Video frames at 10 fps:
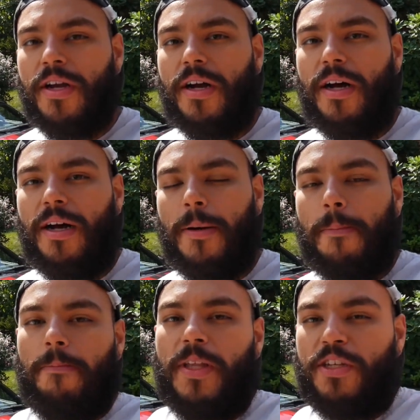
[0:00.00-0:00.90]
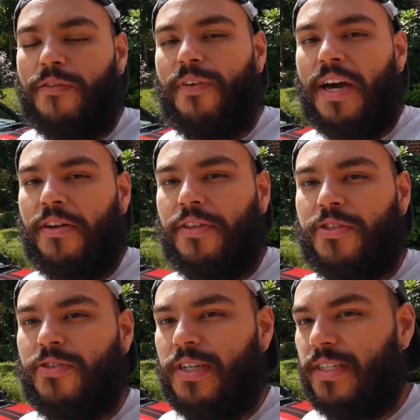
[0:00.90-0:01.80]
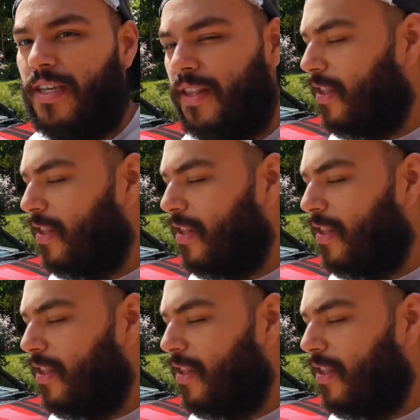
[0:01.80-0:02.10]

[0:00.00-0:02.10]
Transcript: that you find on the streets.